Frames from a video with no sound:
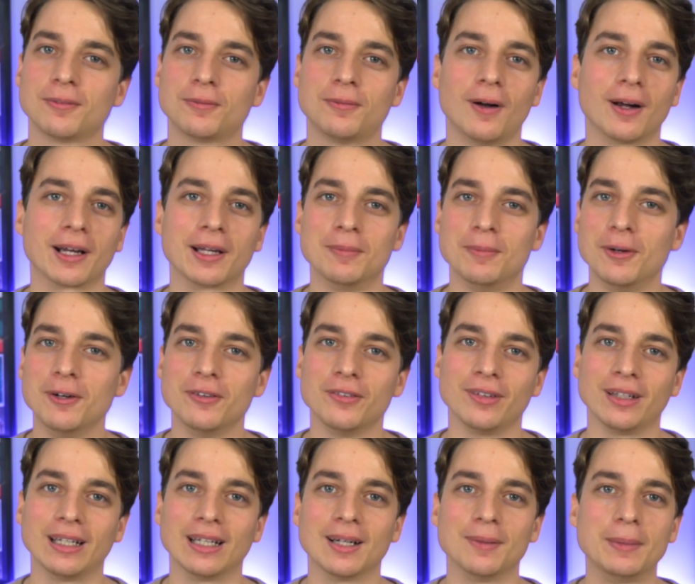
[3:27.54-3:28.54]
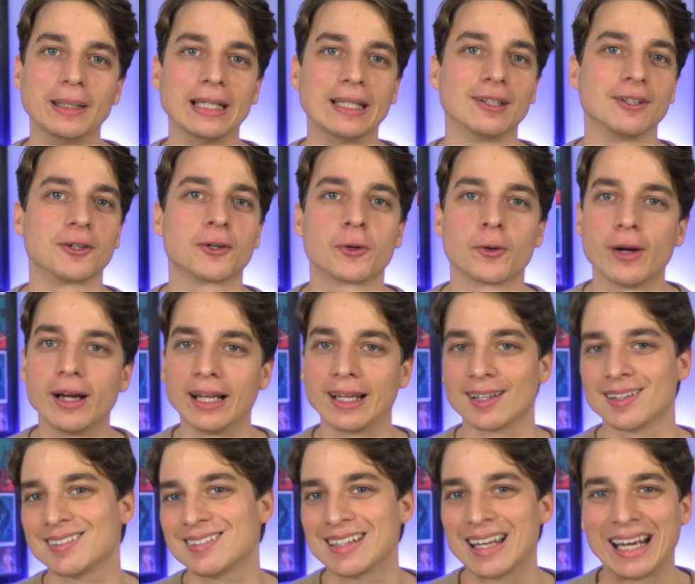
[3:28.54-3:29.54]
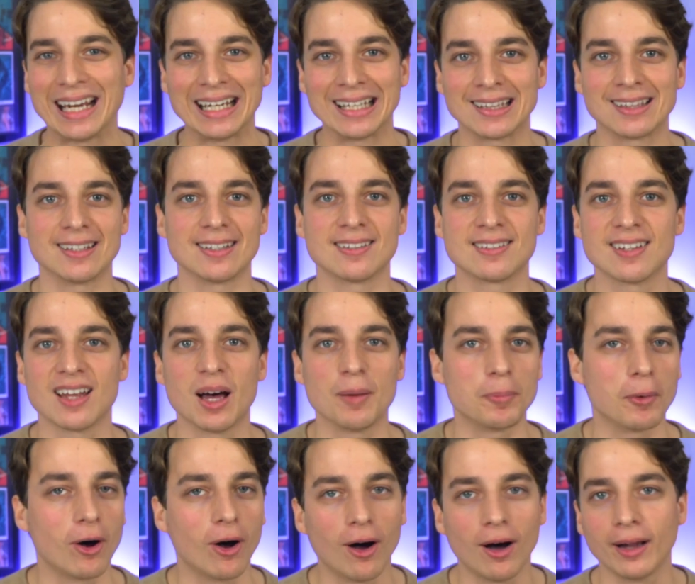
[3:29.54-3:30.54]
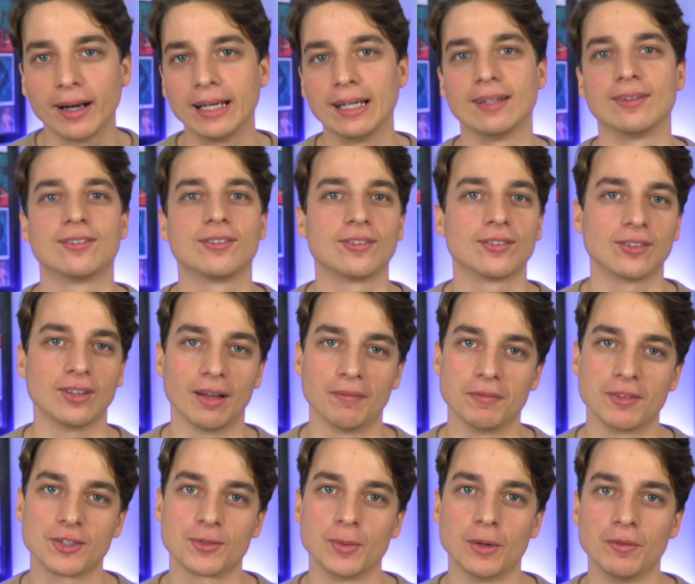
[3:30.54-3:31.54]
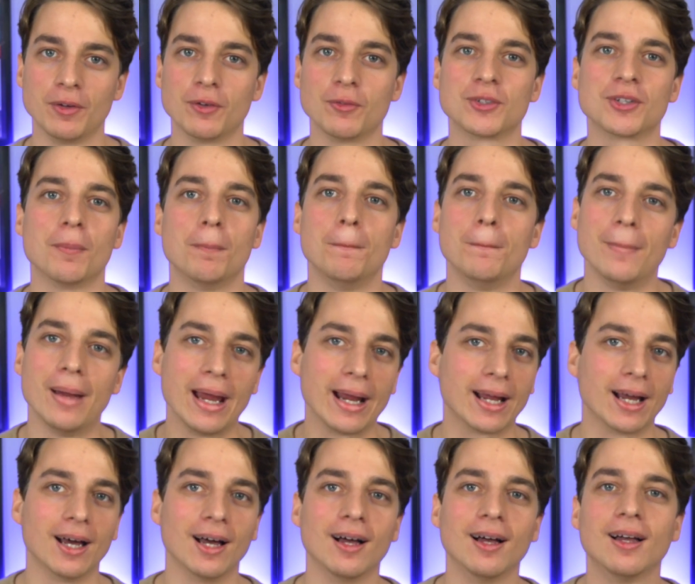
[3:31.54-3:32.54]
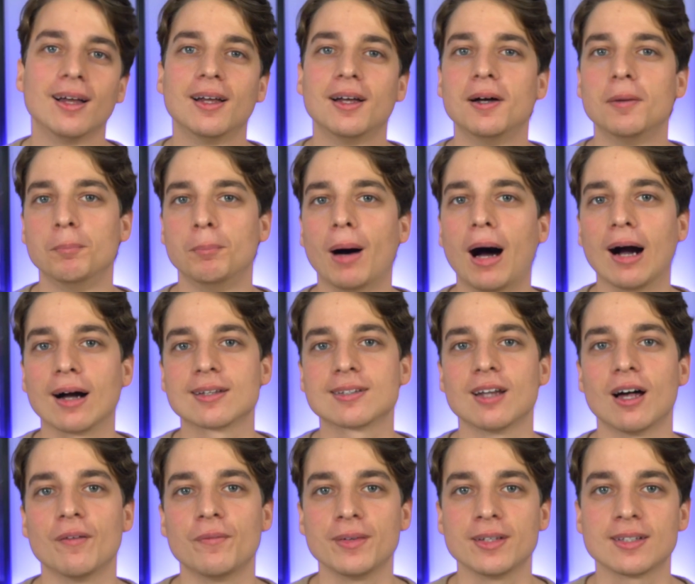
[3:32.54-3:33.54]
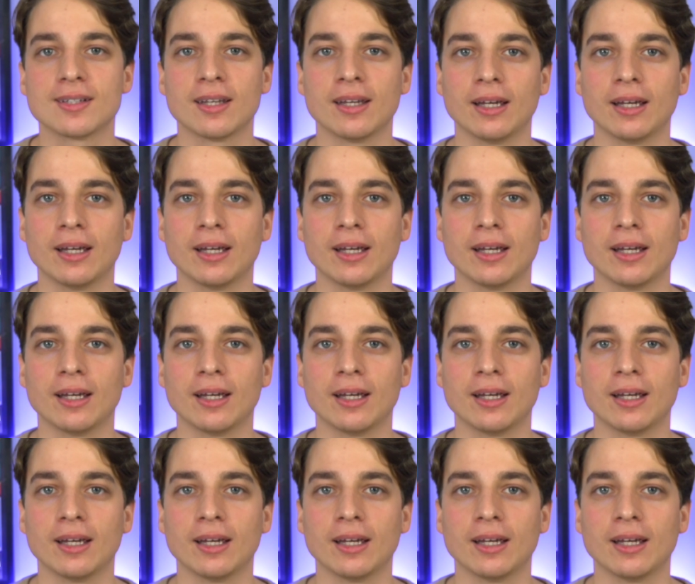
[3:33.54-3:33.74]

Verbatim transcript: fucking movie. I mean, critics ate this up. Audiences loved this movie. It was a mega box office